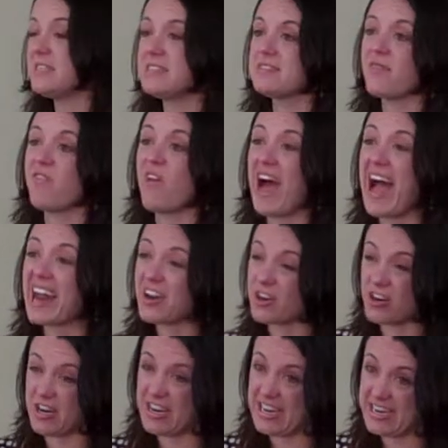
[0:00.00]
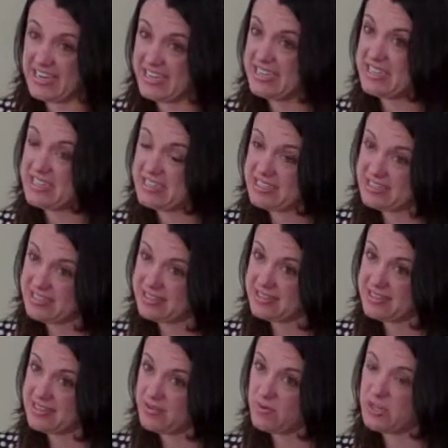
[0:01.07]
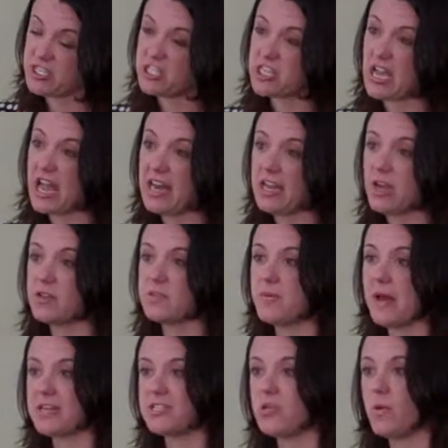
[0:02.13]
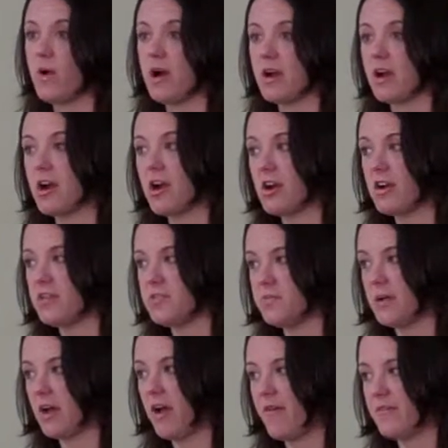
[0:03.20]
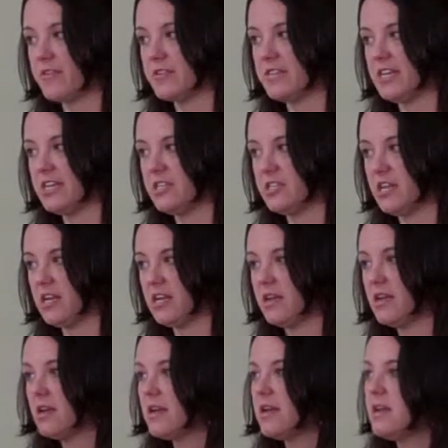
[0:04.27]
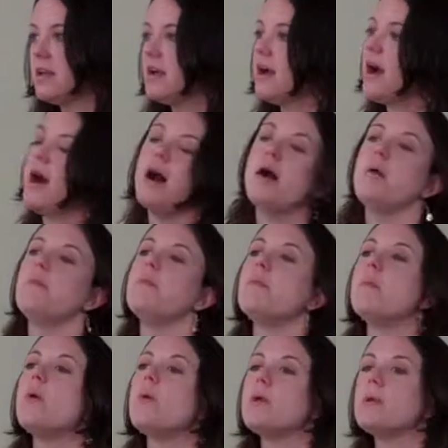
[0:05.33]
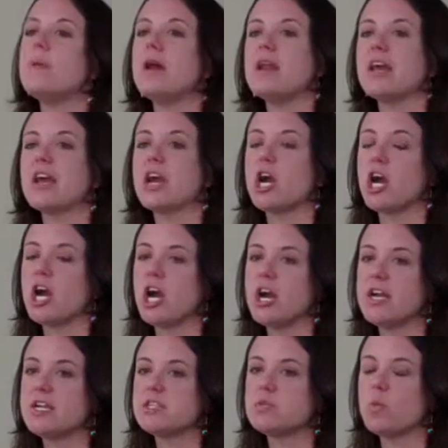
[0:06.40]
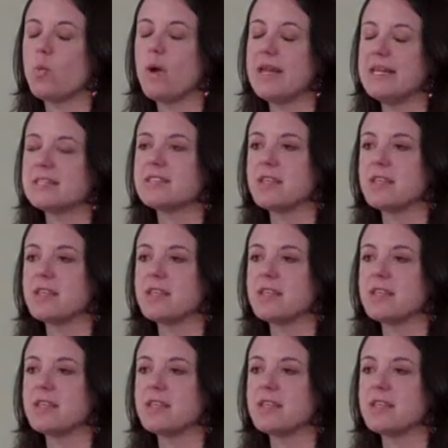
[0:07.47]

it's flattery, which kind of goes back to our encouragement conversation. We want to encourage when it's